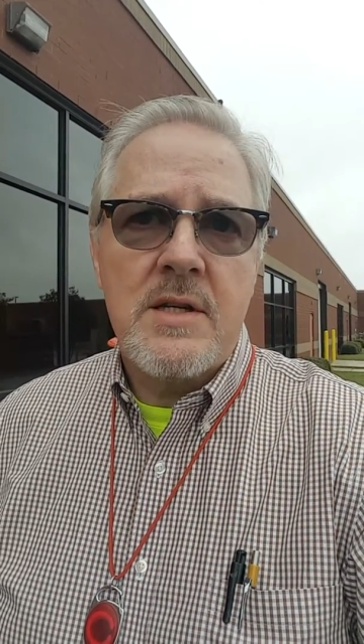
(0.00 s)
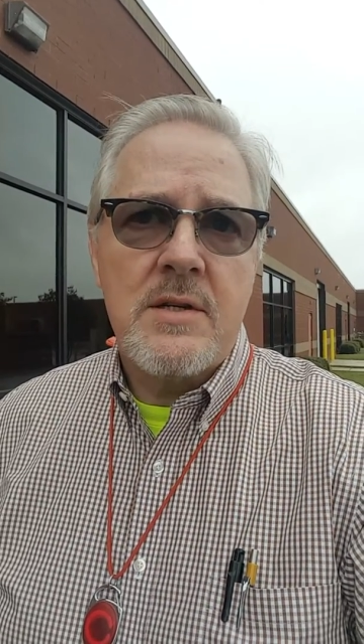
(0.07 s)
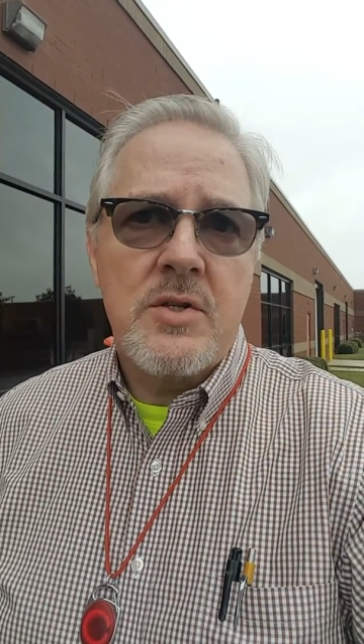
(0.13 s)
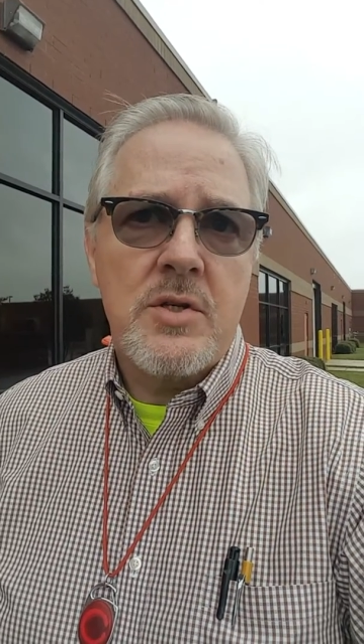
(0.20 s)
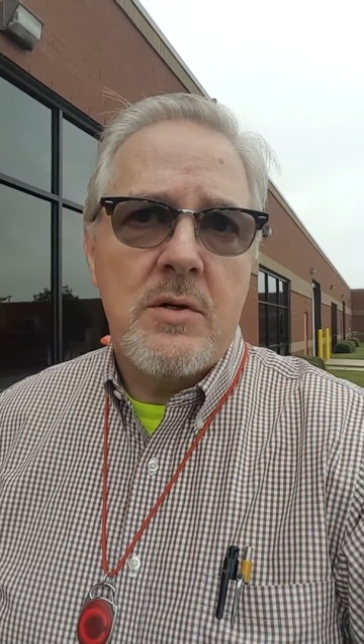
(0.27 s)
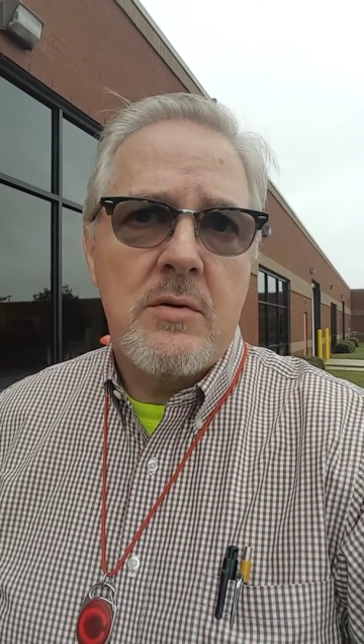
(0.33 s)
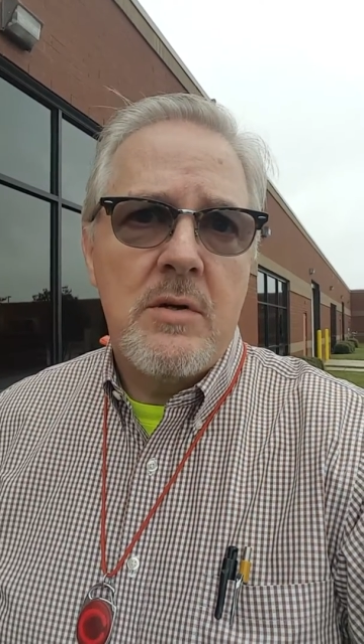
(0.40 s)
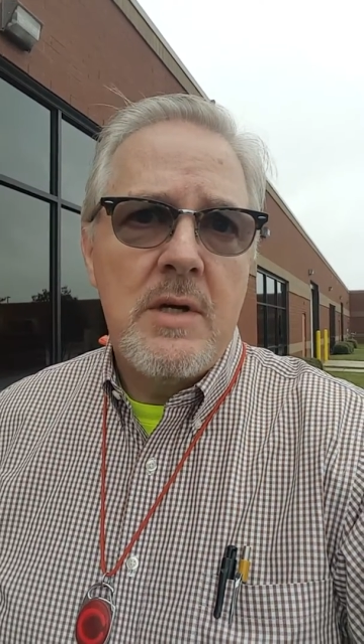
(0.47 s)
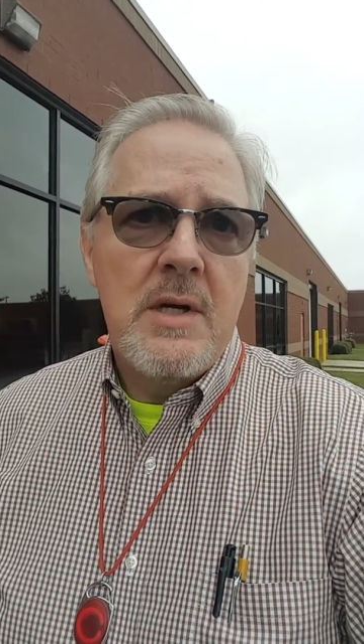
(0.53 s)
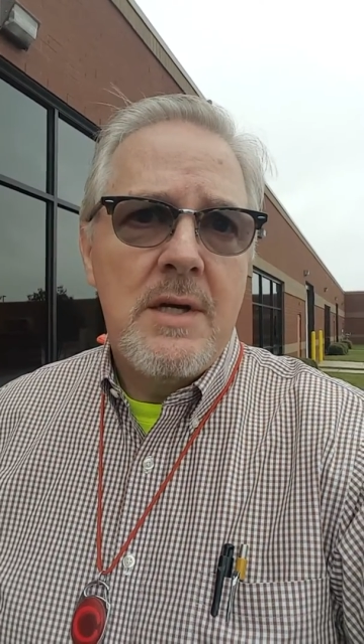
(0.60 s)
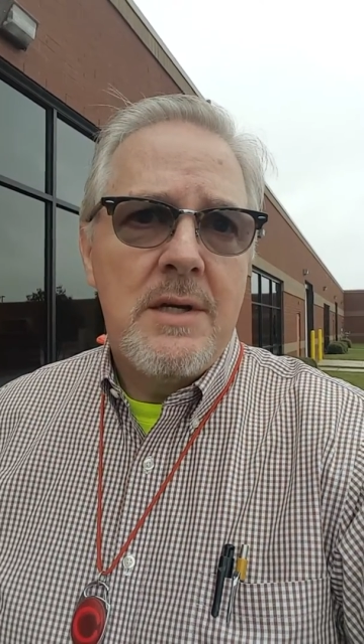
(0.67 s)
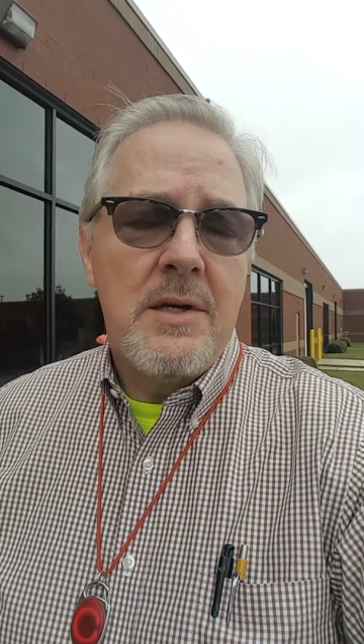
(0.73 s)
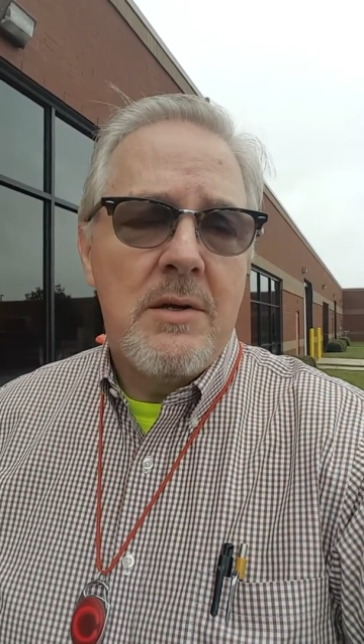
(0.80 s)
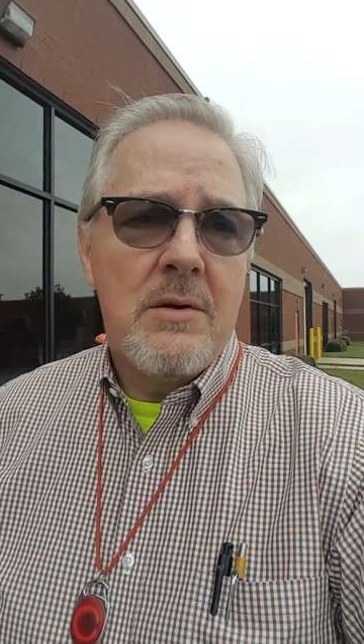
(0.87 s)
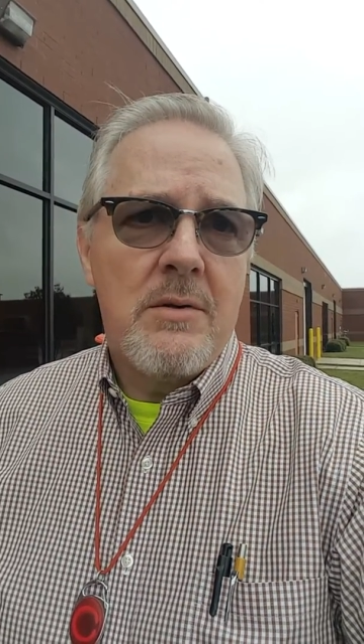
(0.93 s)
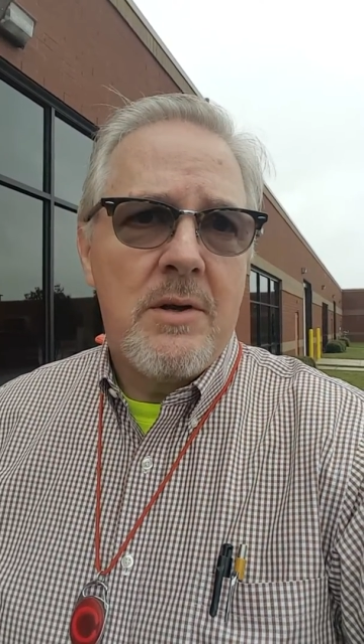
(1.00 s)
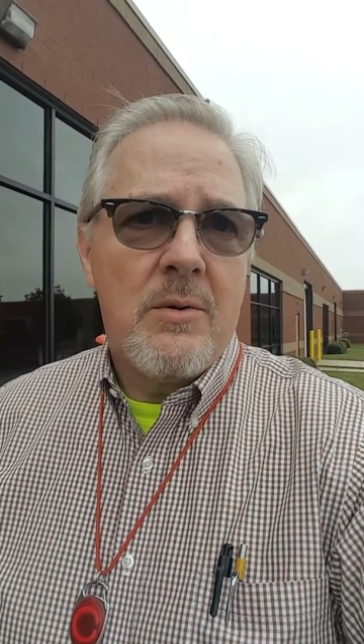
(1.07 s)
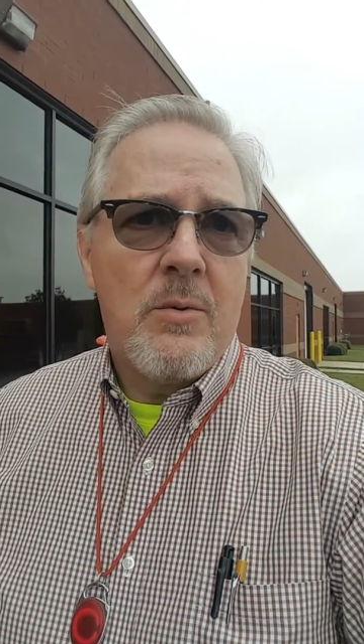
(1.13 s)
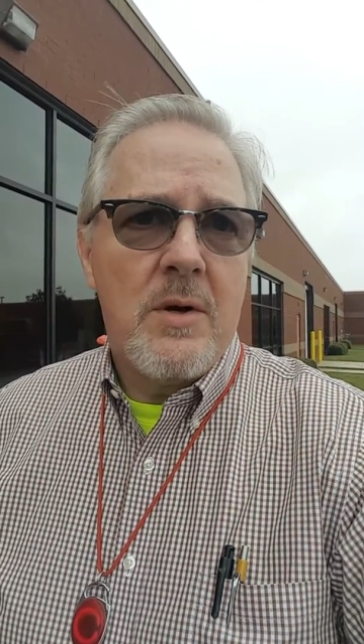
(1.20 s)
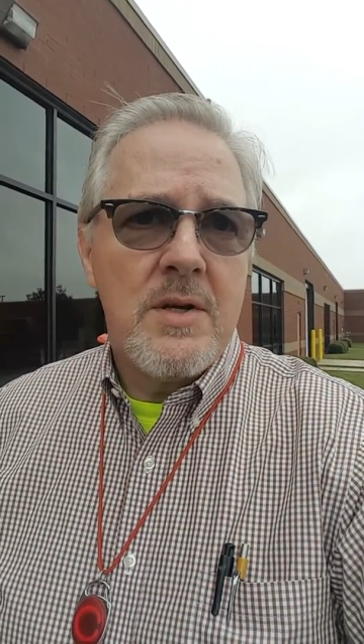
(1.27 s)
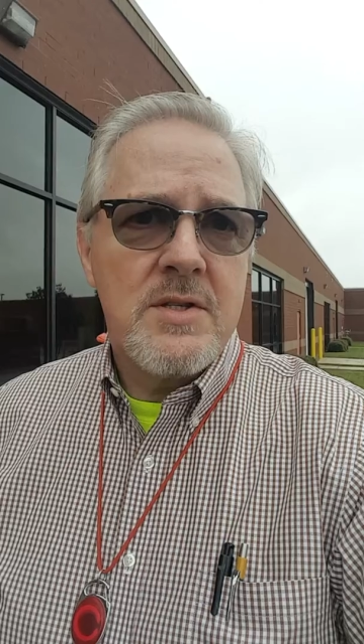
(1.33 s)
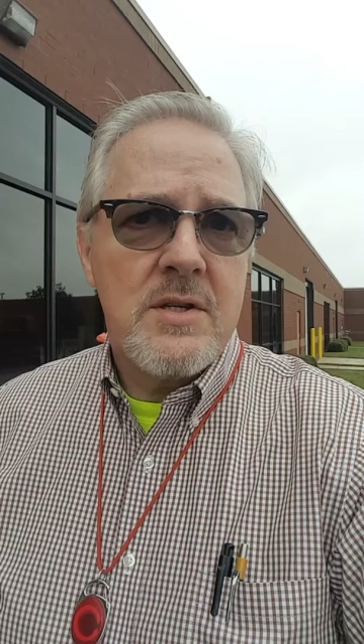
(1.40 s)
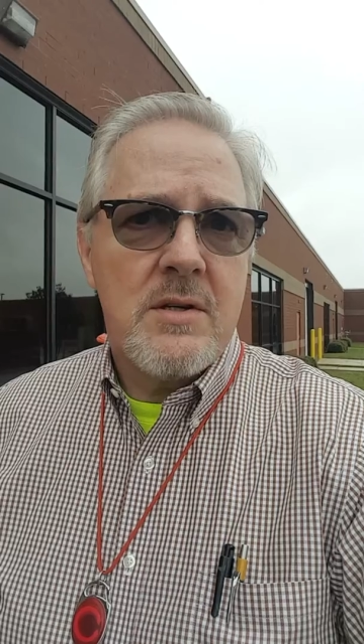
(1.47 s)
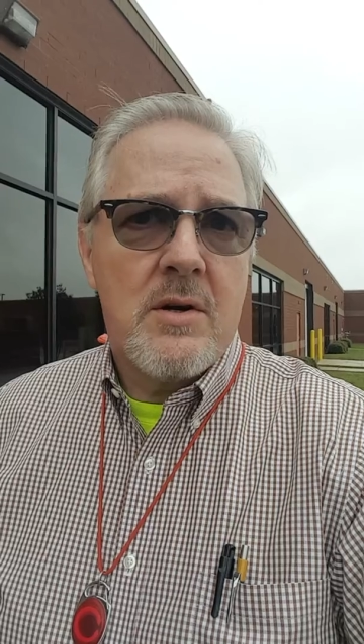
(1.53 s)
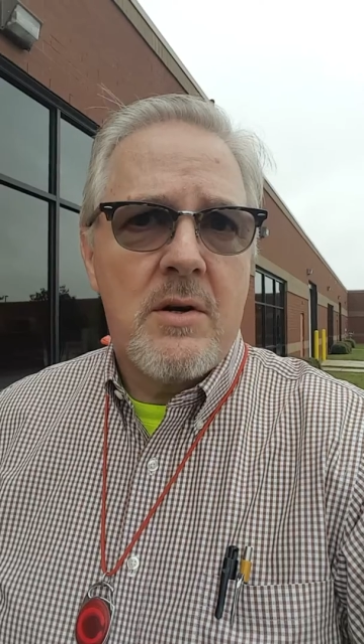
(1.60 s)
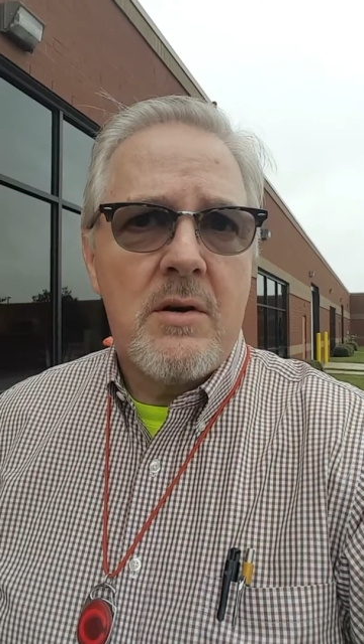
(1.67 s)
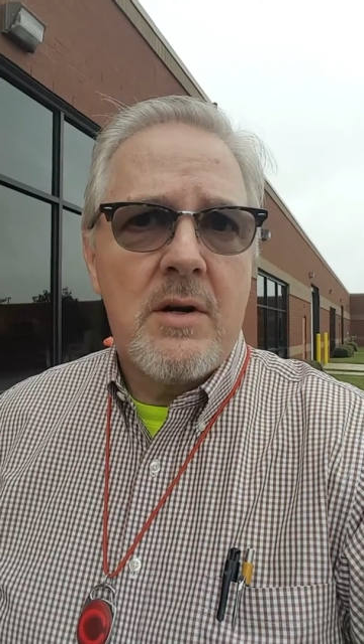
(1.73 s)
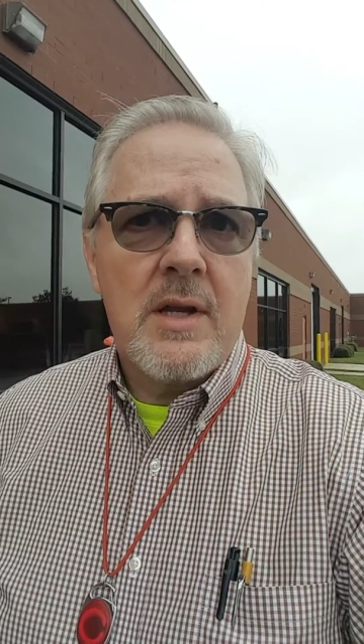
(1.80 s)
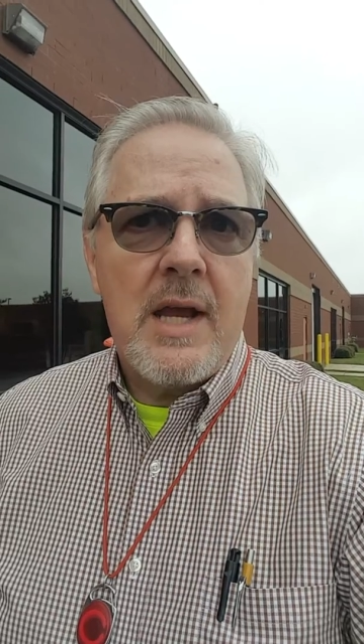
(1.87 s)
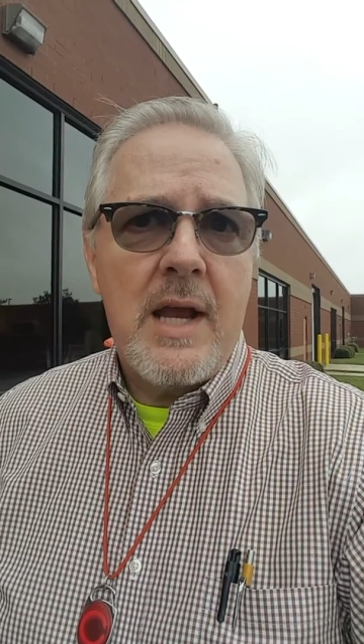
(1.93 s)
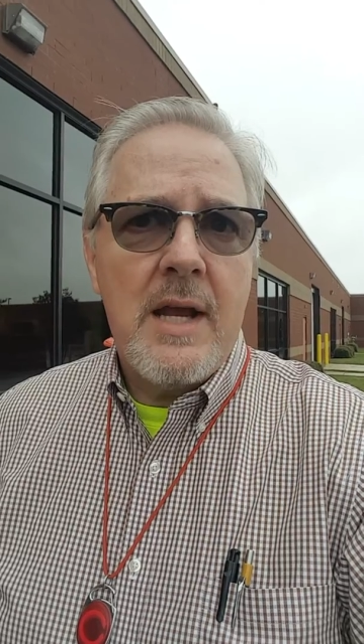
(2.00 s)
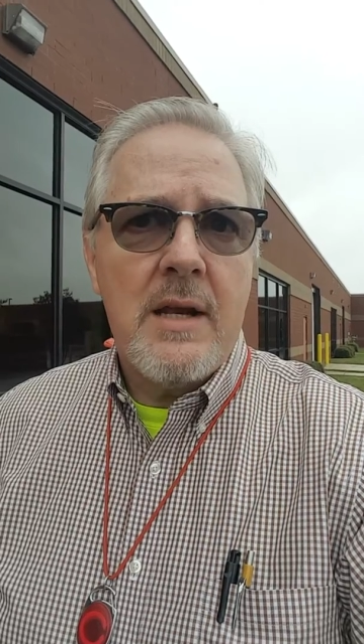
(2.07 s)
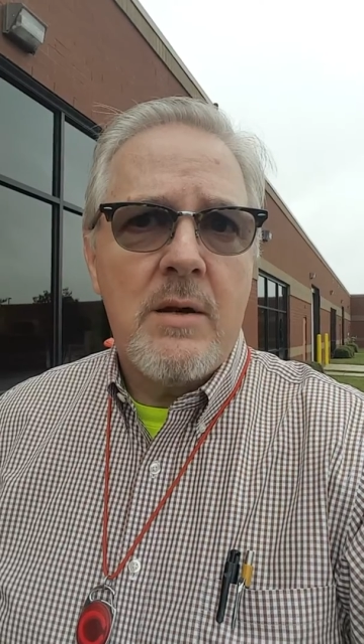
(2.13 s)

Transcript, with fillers: and so you know there was a hurricane,